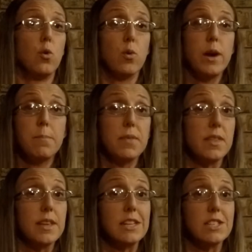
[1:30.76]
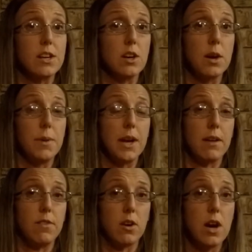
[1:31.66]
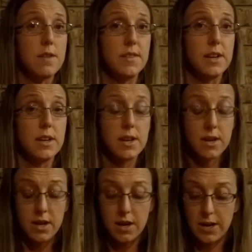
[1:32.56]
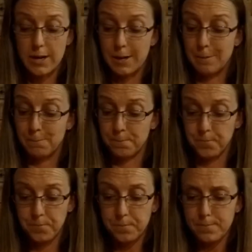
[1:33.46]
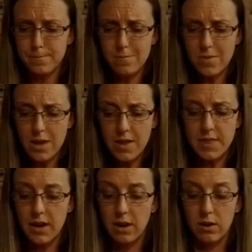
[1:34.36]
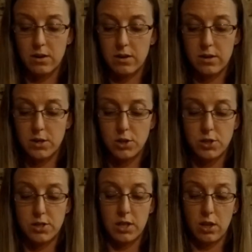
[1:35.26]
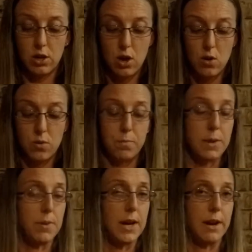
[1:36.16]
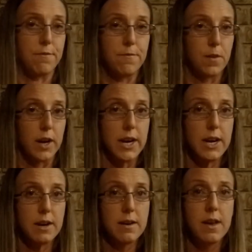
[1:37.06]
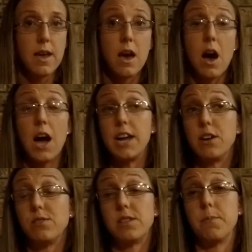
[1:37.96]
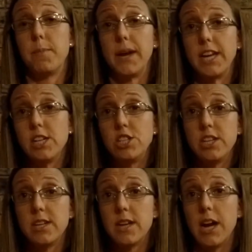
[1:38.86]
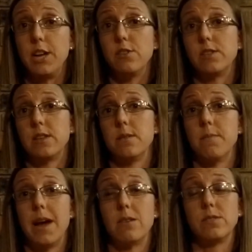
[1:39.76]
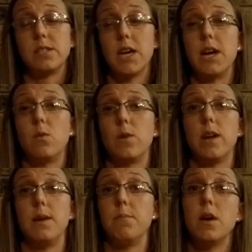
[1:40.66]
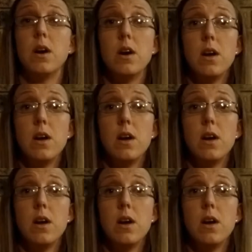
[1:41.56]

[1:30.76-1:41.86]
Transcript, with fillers: grip the things that are coming out of your oven um, they're silicone bpa free i use them in my kitchen i use them outside when i'm